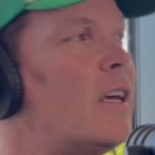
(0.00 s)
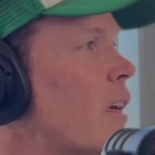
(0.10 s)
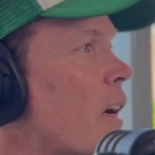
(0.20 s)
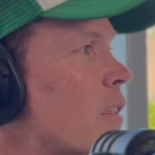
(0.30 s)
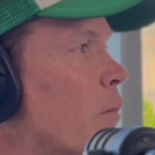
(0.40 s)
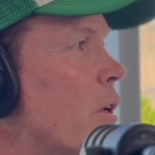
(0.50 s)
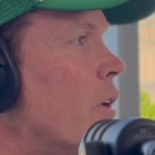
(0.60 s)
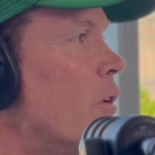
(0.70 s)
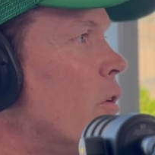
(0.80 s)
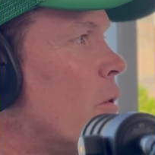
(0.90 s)
customer
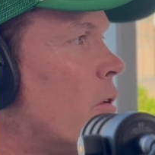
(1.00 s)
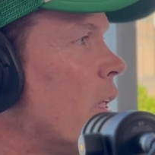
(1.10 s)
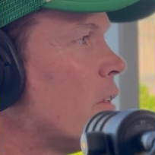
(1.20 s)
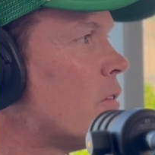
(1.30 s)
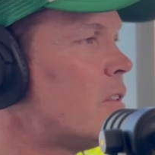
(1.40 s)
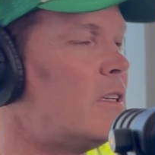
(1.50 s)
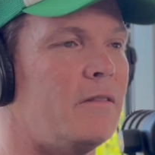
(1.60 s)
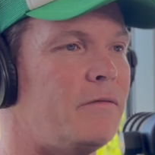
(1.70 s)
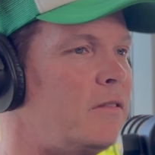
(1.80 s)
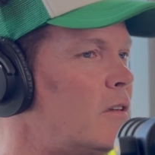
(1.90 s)
in an Uber and all that sort of
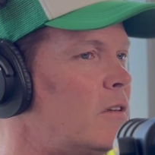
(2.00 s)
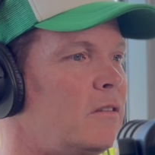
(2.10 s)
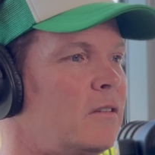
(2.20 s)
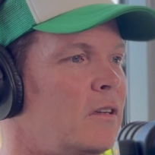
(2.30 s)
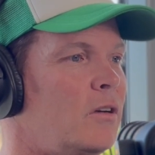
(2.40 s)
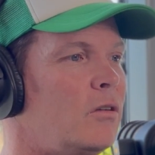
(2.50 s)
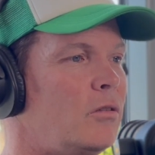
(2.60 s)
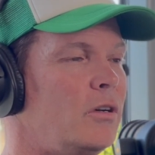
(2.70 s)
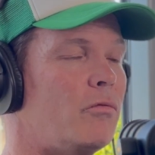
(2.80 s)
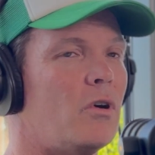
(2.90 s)
stuff, or
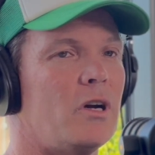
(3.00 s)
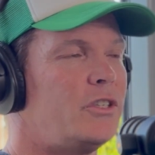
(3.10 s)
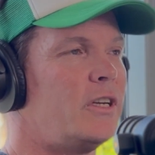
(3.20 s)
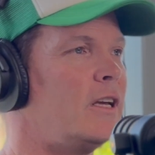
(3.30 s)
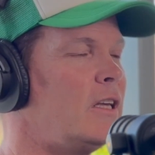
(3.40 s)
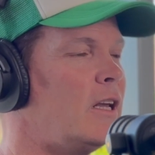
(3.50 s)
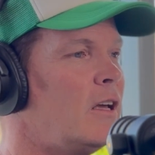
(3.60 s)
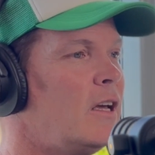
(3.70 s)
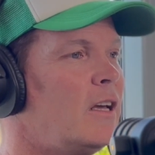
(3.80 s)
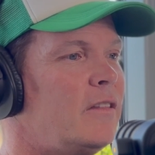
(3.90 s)
in a ride share,
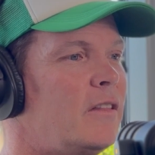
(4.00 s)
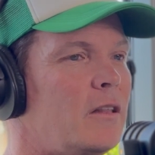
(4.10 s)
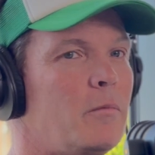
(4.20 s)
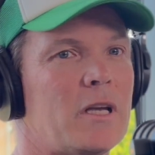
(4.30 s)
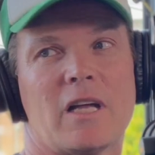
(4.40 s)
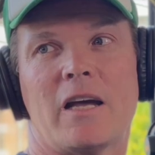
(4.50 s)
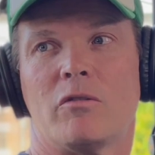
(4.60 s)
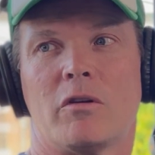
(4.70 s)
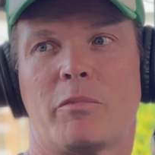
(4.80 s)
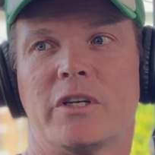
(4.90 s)
they're the most
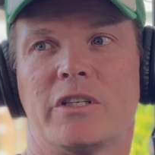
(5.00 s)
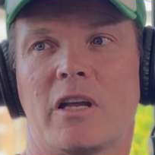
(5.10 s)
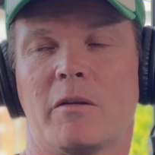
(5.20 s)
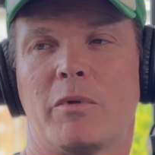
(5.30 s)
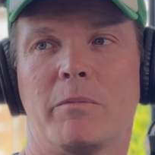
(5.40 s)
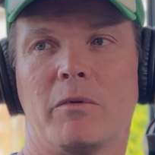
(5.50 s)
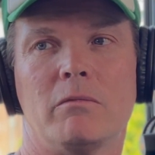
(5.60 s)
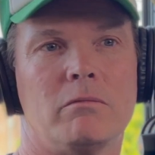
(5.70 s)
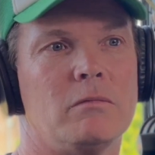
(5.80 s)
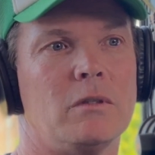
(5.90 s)
underappreciated people,
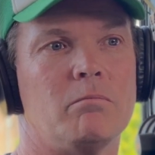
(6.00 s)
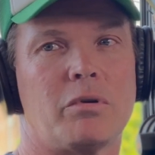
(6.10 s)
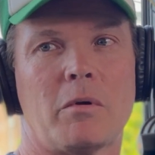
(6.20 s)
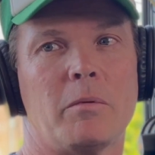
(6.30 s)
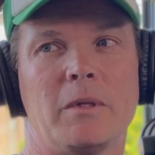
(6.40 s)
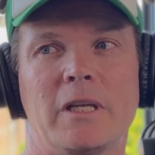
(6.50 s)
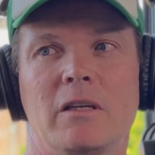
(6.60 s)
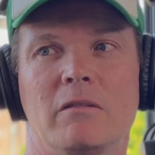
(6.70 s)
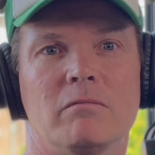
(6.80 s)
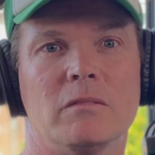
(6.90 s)

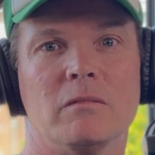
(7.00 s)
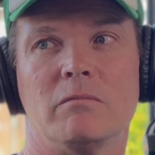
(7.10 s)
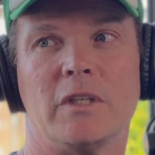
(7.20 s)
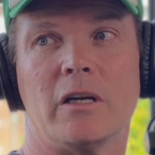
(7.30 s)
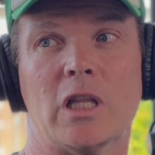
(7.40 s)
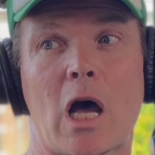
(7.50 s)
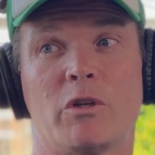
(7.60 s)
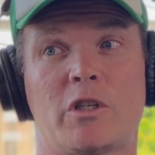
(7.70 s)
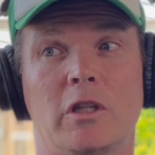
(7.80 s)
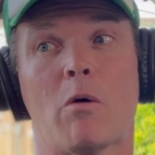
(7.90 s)
probably.
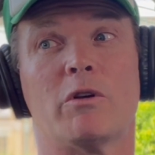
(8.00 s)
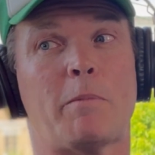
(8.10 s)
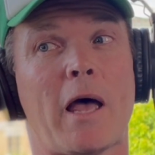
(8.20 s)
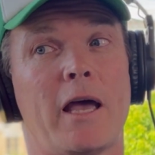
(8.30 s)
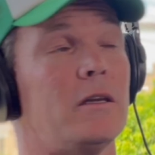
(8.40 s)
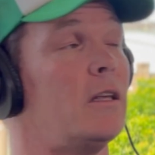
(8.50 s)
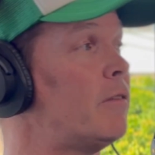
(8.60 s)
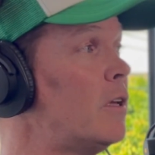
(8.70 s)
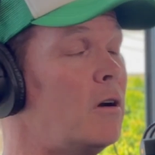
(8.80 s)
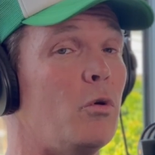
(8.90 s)
Lowest paid if
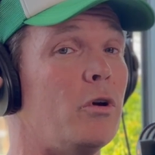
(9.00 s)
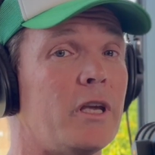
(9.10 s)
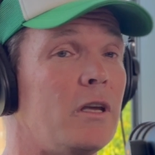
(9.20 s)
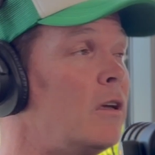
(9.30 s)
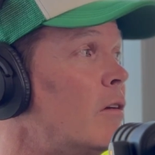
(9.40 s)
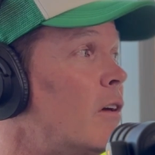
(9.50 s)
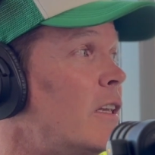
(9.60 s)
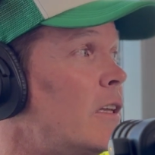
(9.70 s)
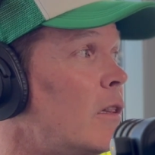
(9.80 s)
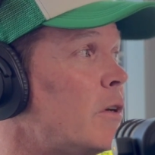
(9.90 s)
they're not working
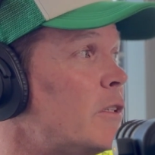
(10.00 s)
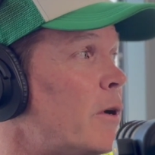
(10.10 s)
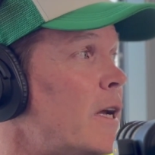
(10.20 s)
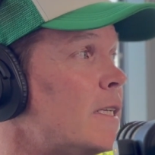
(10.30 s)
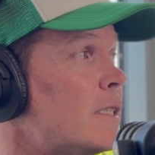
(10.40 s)
at Yellow Express.